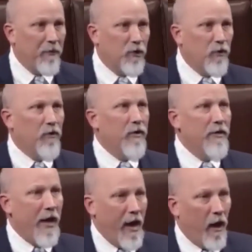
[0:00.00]
the
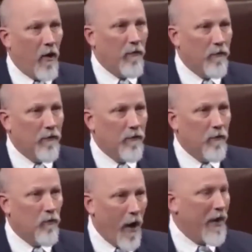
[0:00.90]
opportunity now,
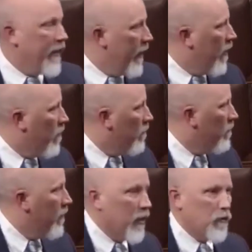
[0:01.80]
right now,
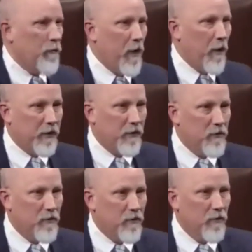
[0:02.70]
as
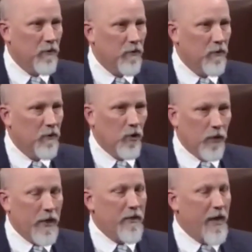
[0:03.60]
Republicans,
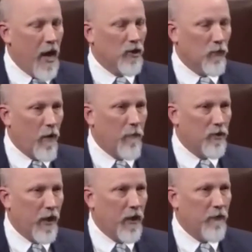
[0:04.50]
to lead the House of
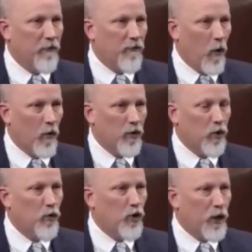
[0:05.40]
Representatives
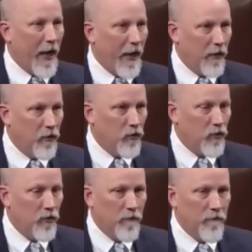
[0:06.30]
forward to
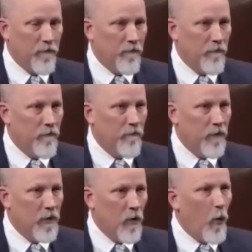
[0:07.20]
change.
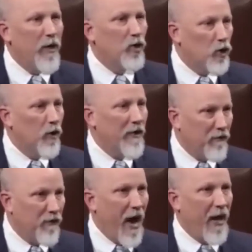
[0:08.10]
We should,
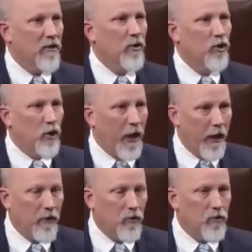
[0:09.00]
in fact,
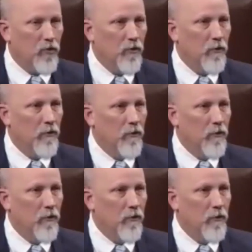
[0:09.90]
change.